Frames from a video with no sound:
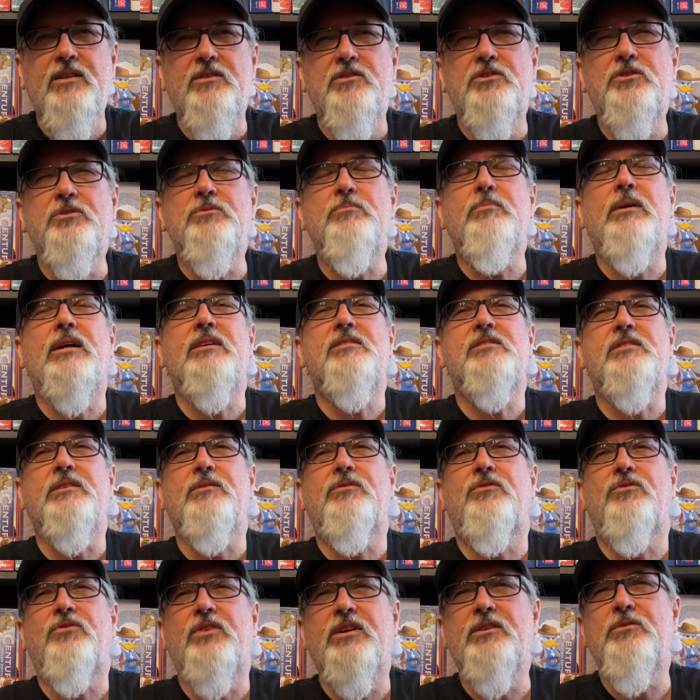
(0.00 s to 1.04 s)
2 massive
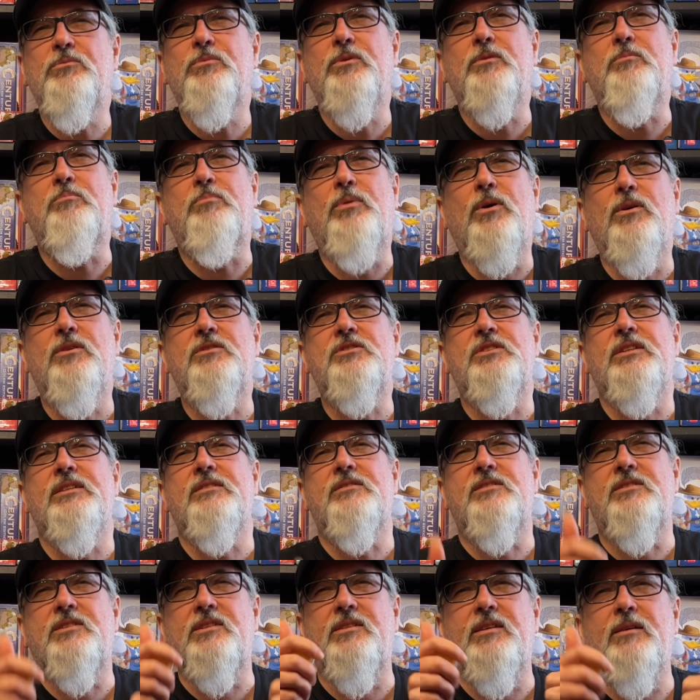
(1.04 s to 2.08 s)
Fun with
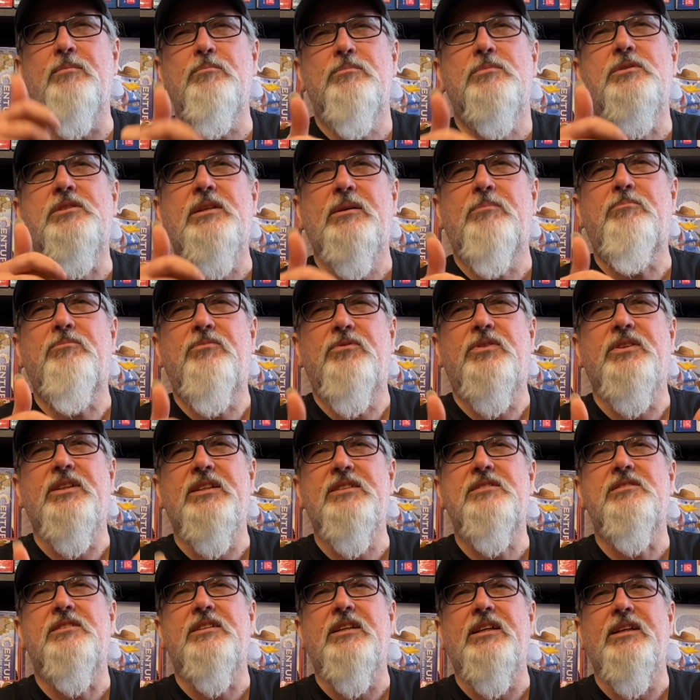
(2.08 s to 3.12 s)
Boxes thumbs up for
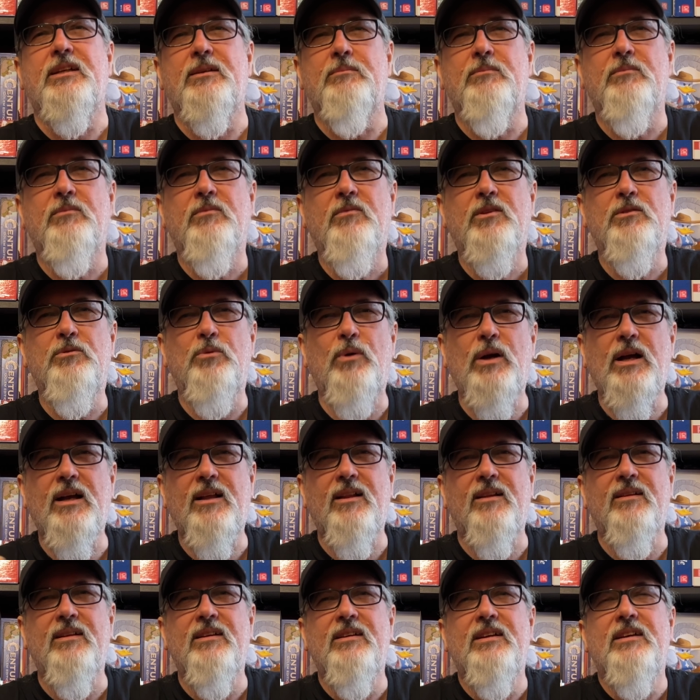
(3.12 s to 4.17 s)
this game.
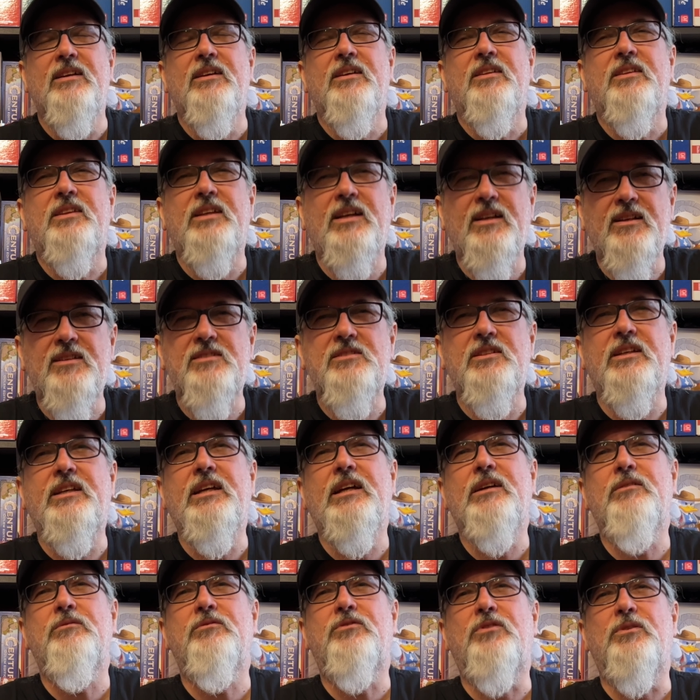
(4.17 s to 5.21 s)
Well, thanks
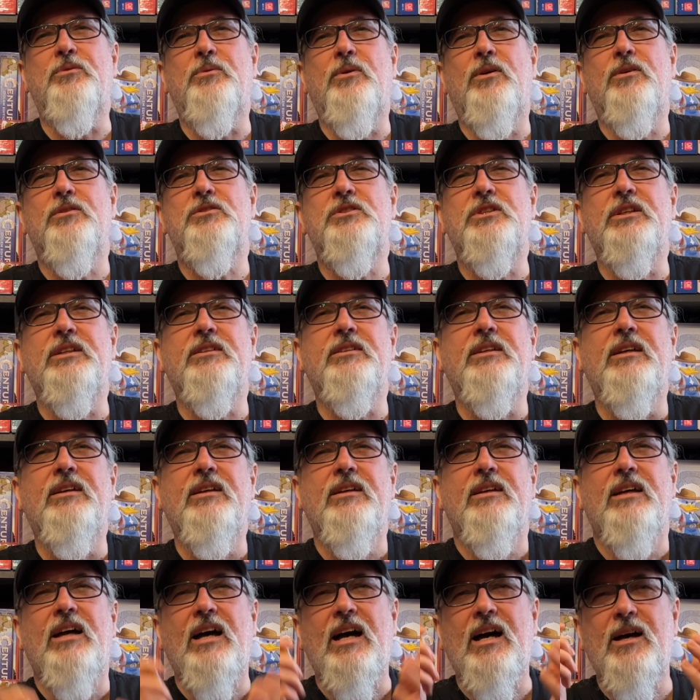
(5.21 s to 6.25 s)
again for watching,
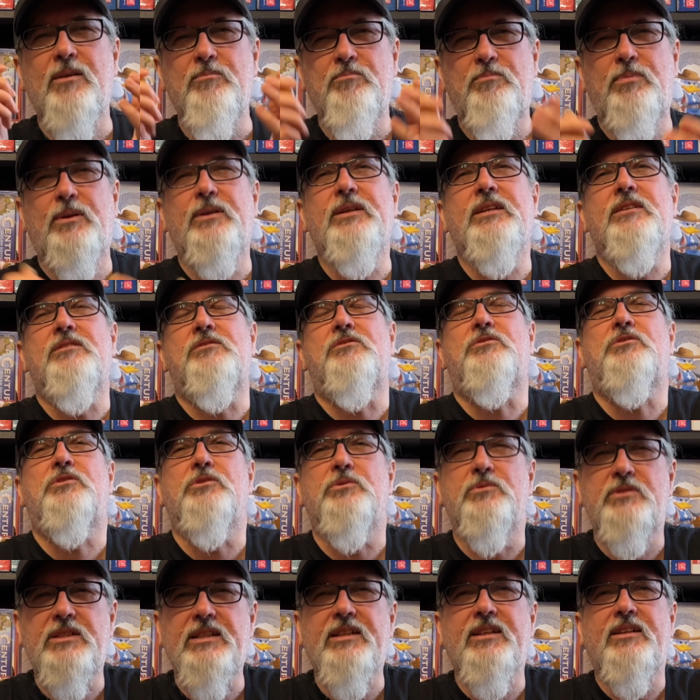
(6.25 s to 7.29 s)
and please do
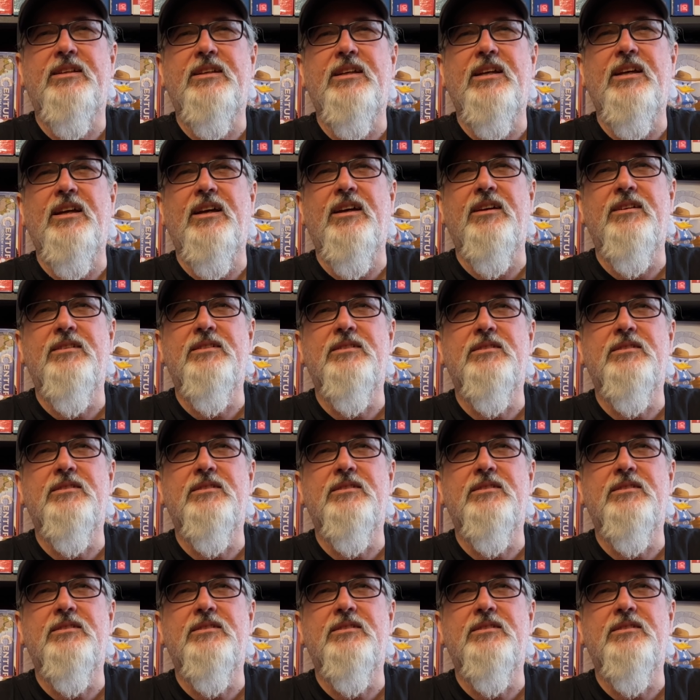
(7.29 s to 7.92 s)
take care.